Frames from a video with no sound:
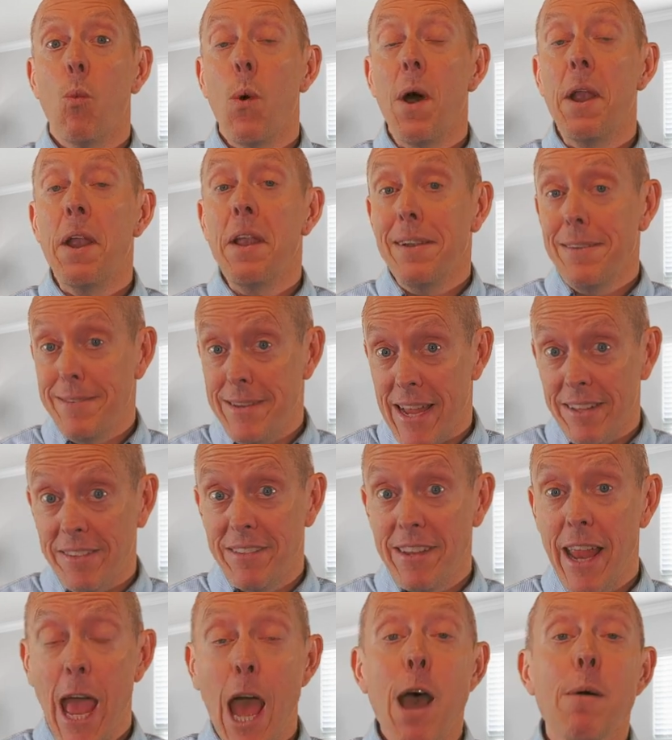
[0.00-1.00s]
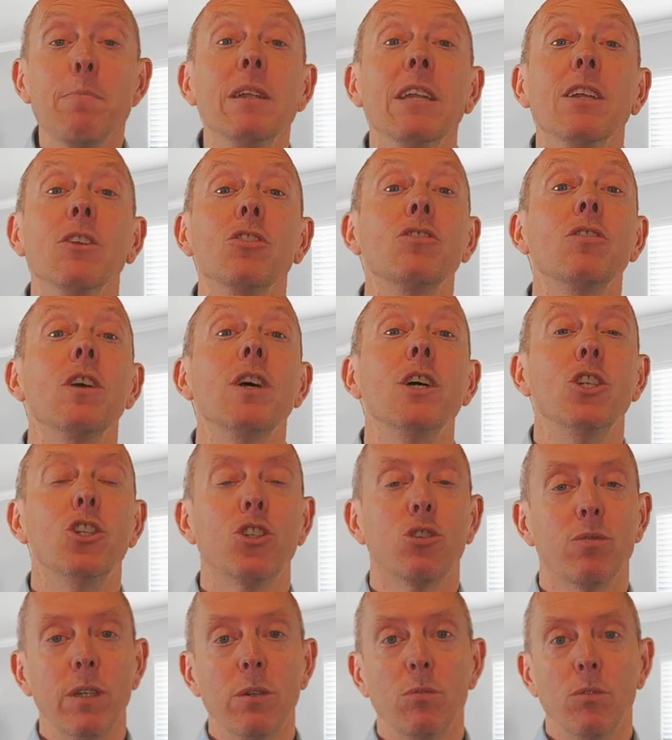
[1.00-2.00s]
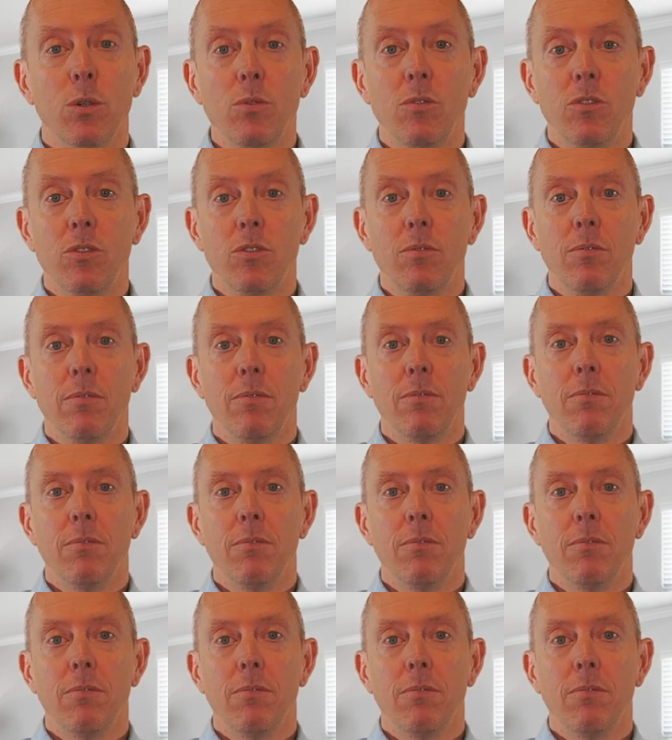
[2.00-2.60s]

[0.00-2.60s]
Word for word: what tends to happen is tree roots